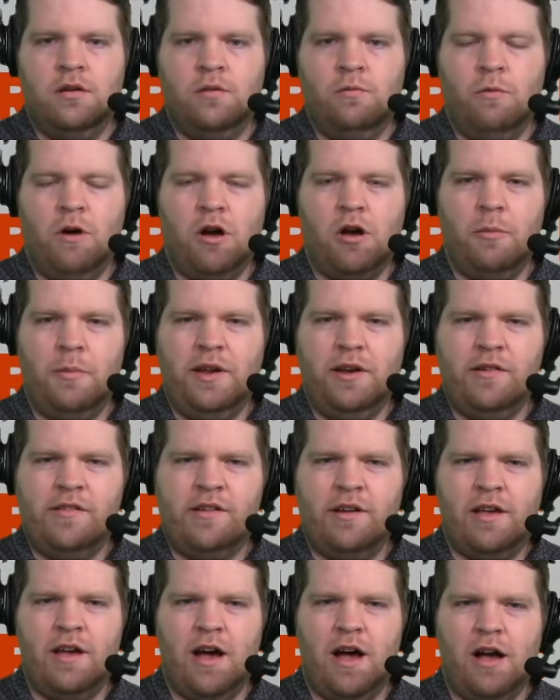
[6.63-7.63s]
Welcome into
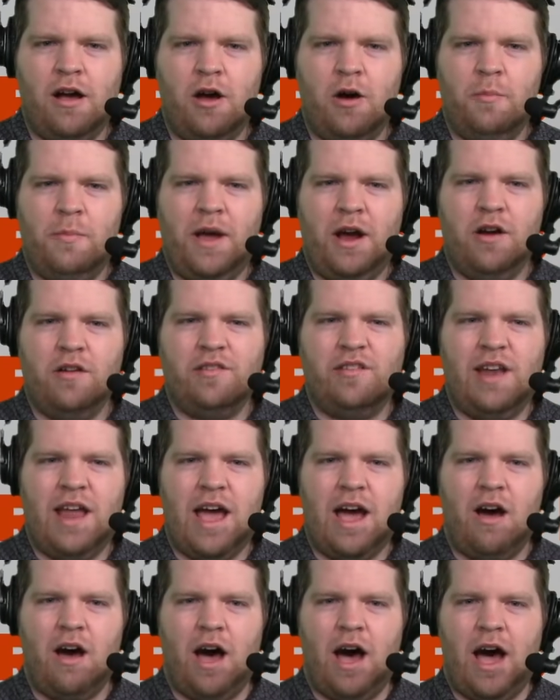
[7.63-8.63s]
Chicago Bears
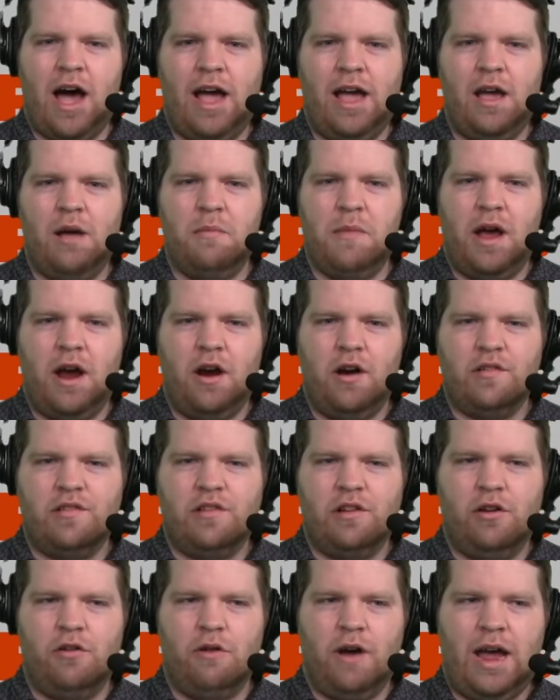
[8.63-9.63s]
Now. I am
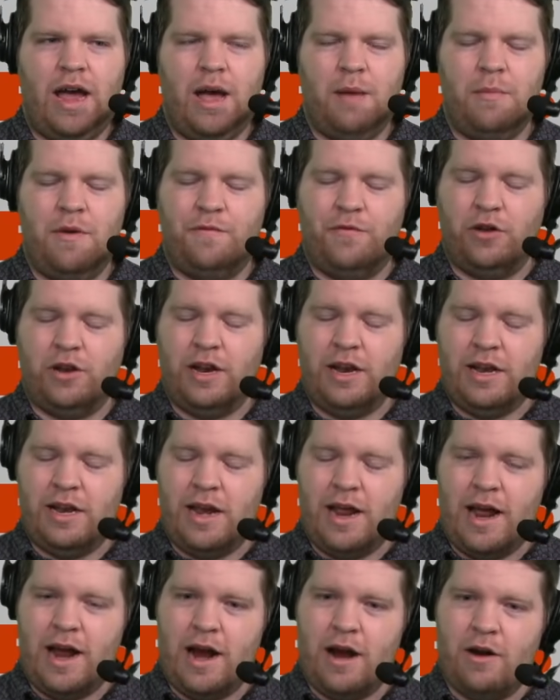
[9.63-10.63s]
Harrison Graham. If you didn't
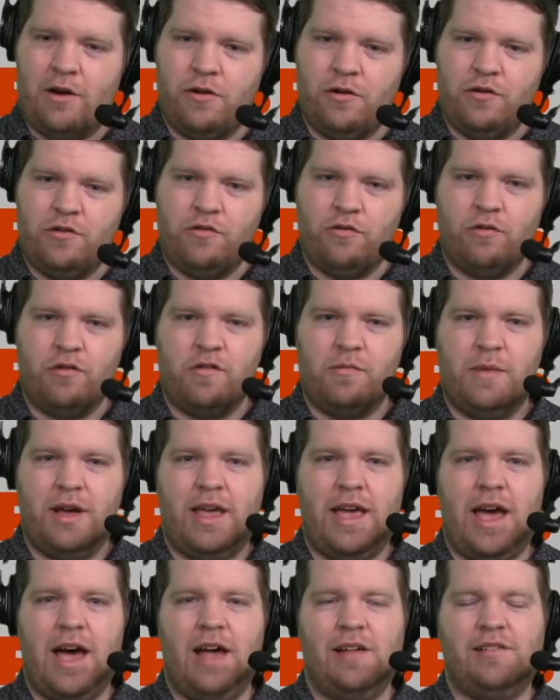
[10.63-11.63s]
hear, George
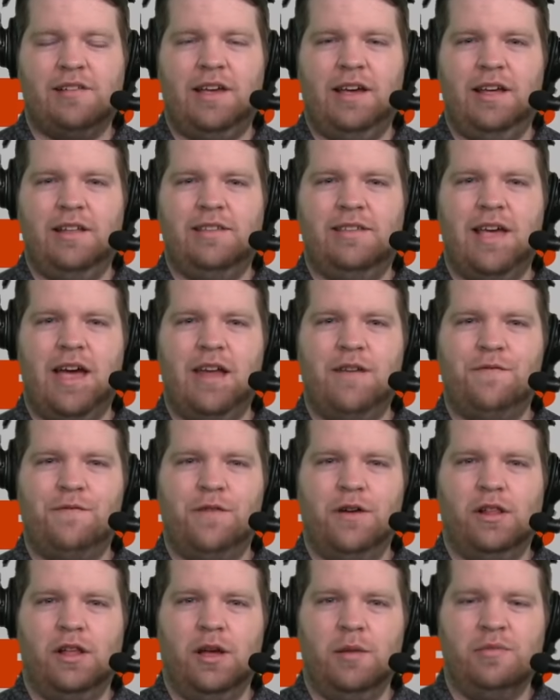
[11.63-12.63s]
McCaskey and Ted
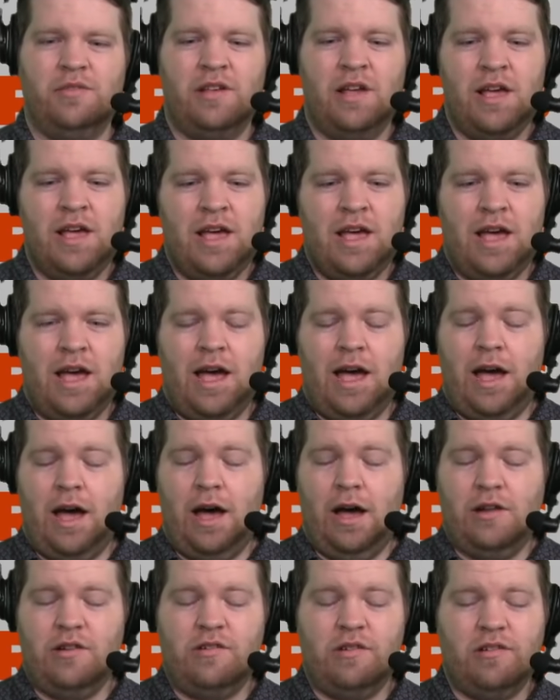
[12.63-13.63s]
Phillips
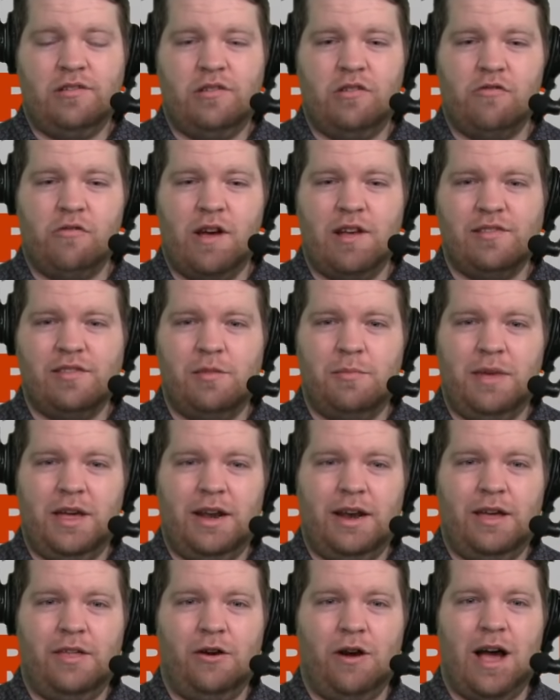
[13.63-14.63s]
just addressed the
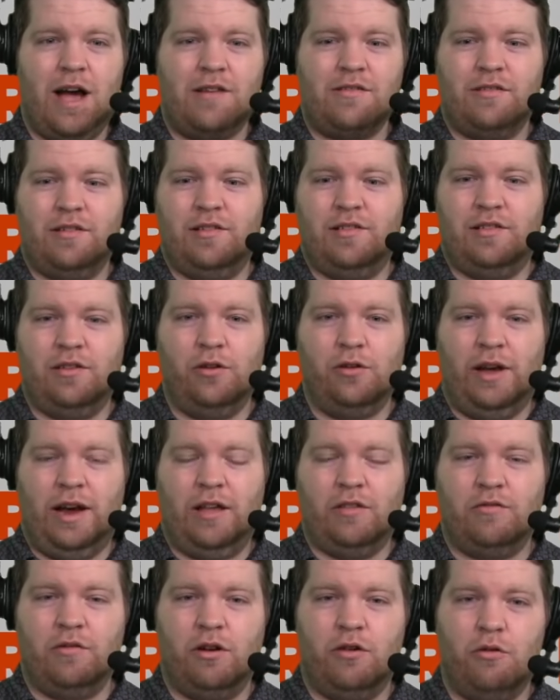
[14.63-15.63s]
media. They're actually still
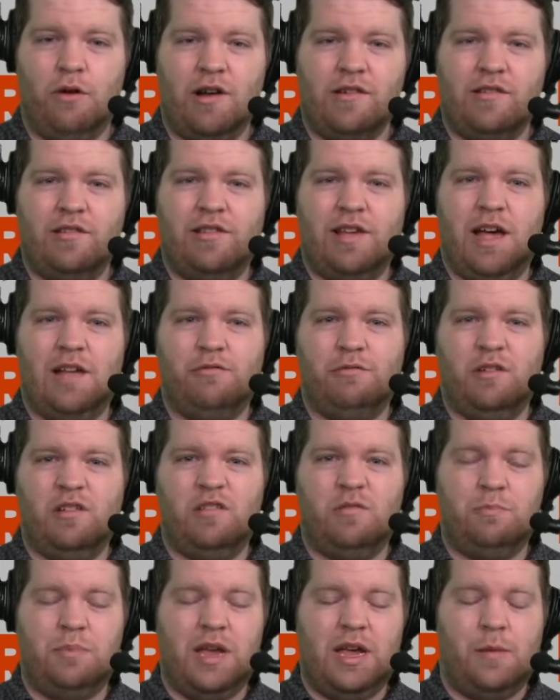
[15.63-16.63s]
answering questions as we
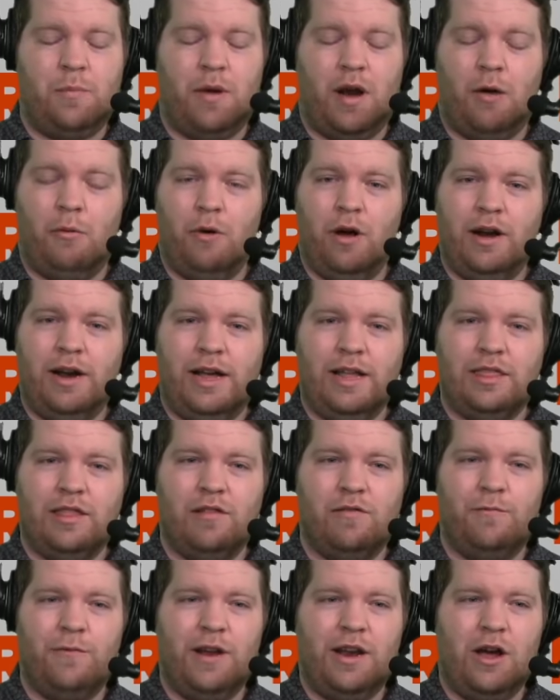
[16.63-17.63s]
speak, but I wanted to get
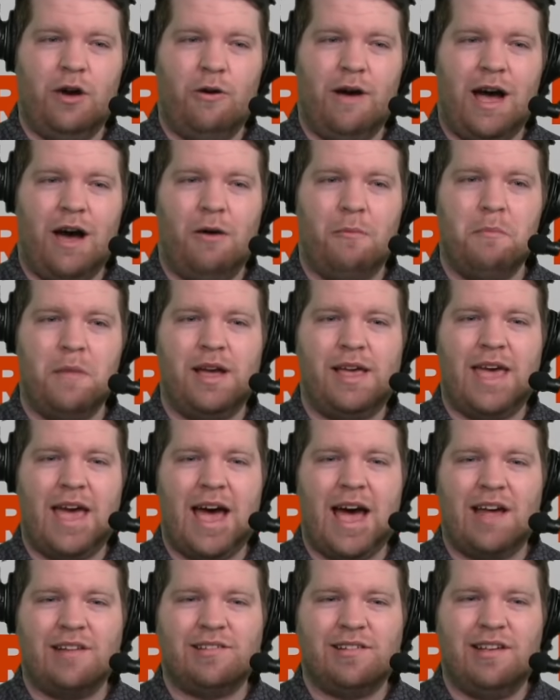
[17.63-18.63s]
this video out.
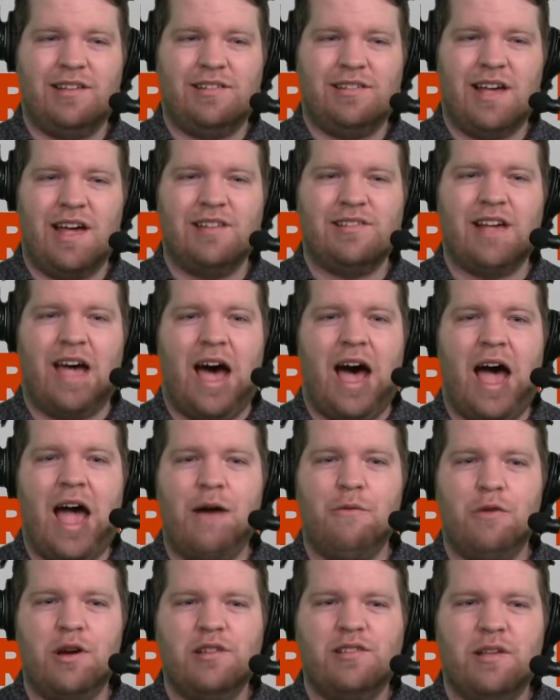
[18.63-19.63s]
McCaskey says,
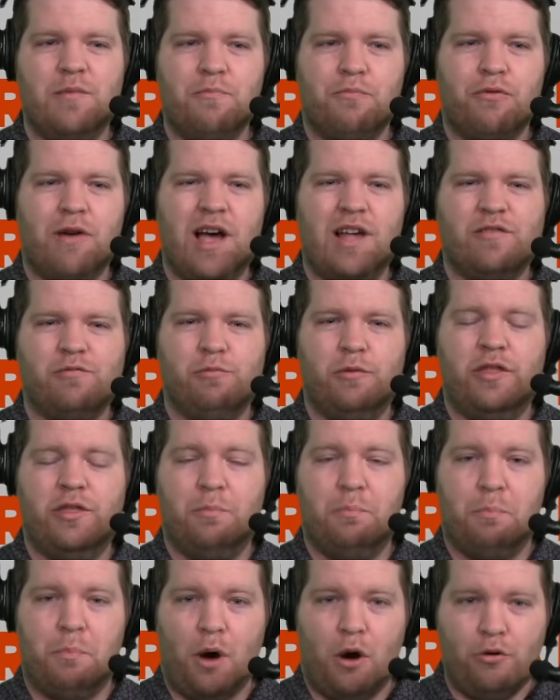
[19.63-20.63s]
I was impressed with
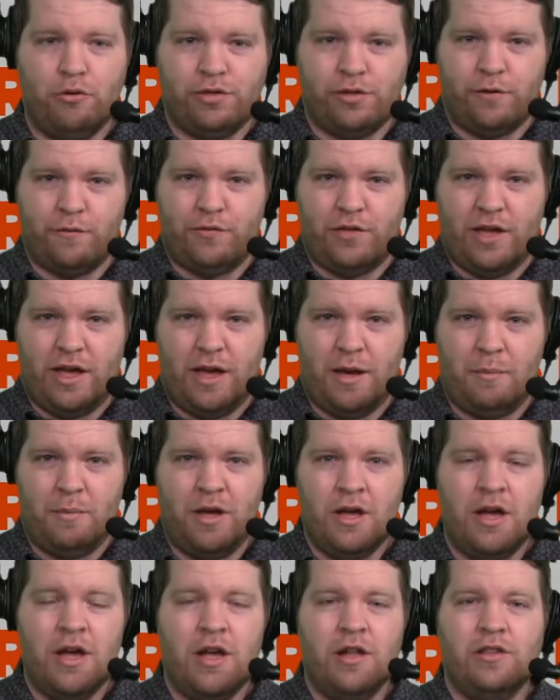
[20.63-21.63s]
both of
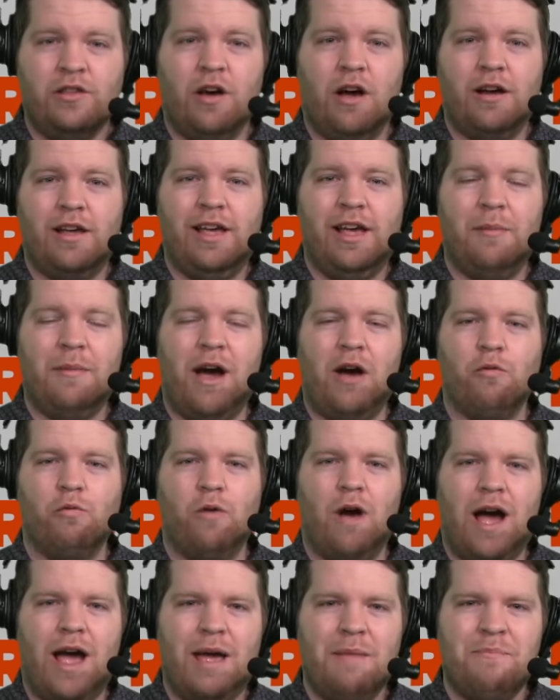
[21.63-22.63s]
them talking about
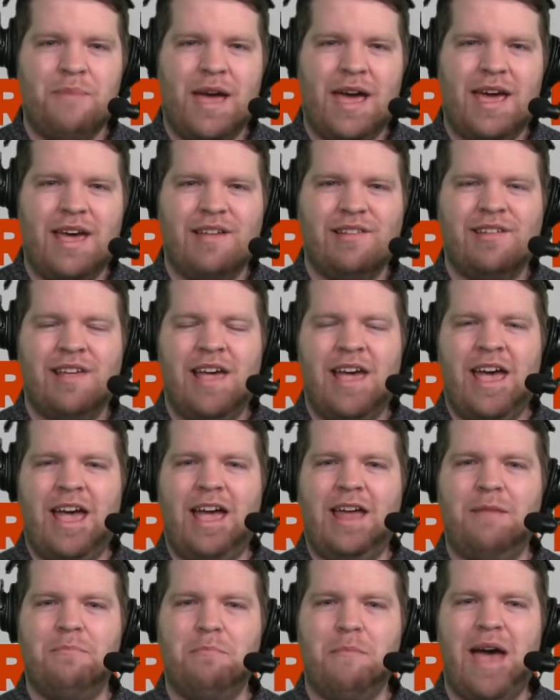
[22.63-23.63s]
Ryan Pace
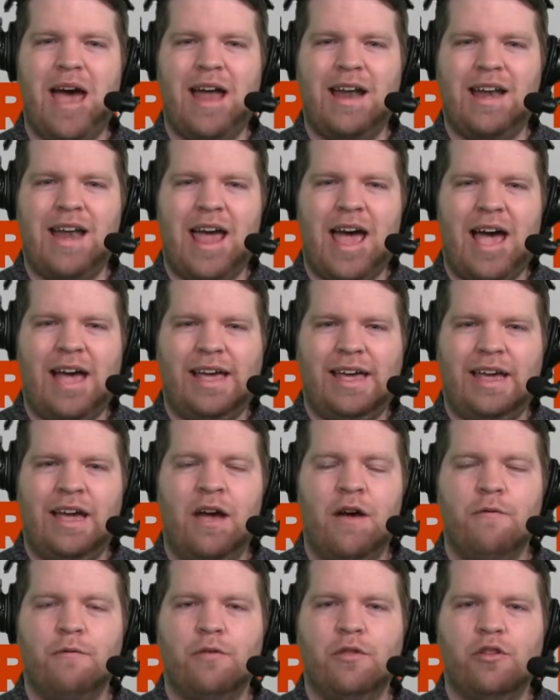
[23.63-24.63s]
and Matt Nagy
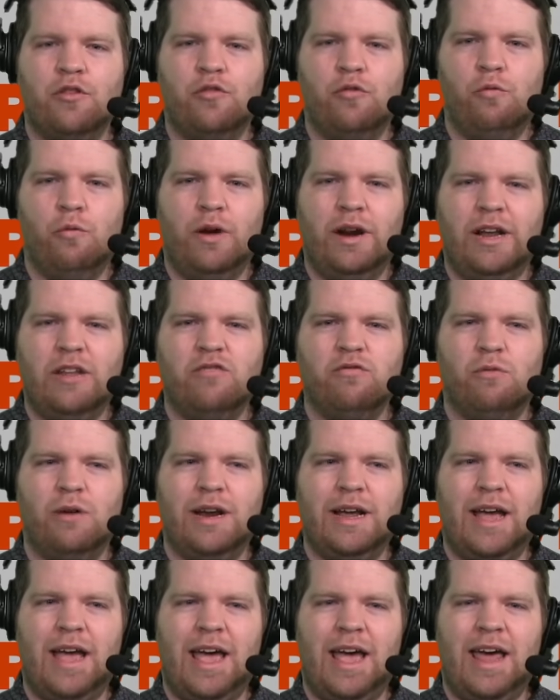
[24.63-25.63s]
for the
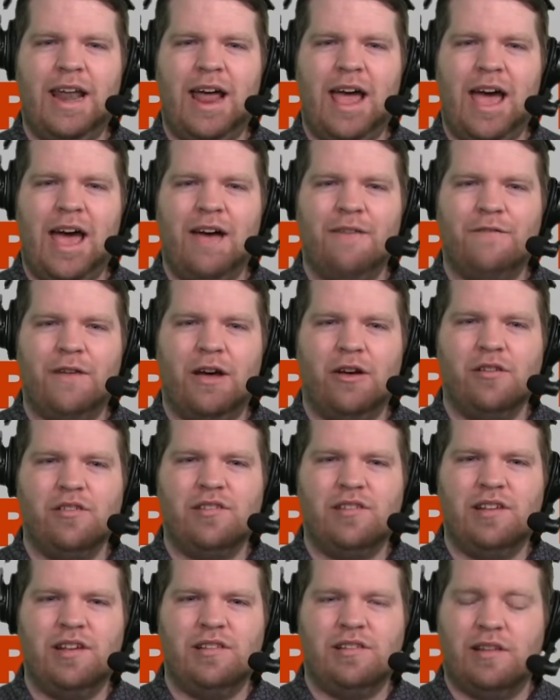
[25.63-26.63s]
2020 NFL
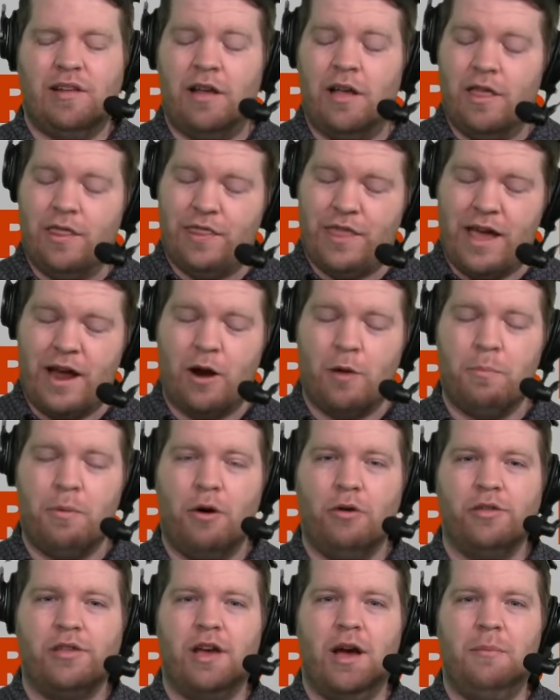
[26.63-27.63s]
season. They are
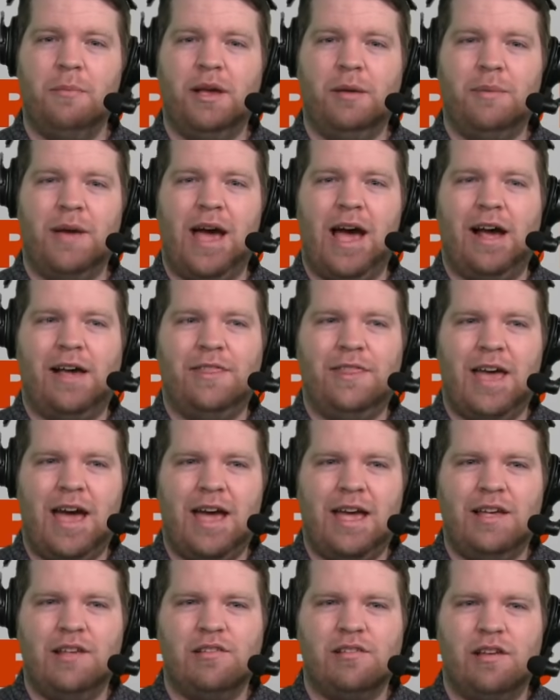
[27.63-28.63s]
both coming back.
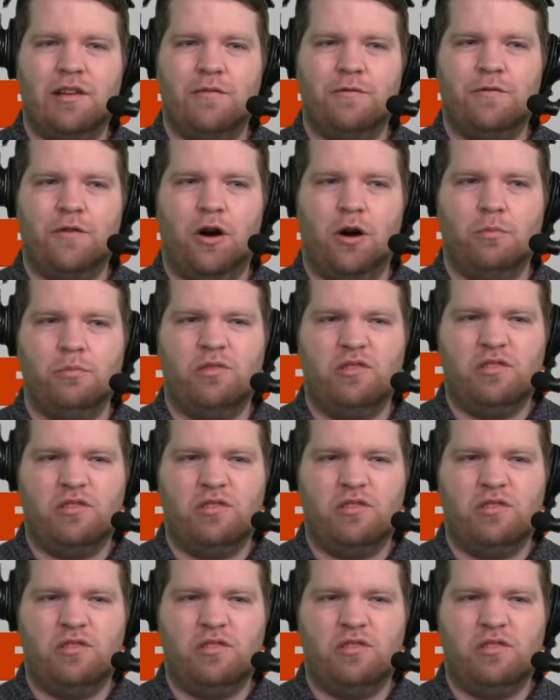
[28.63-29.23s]
That is confirmed.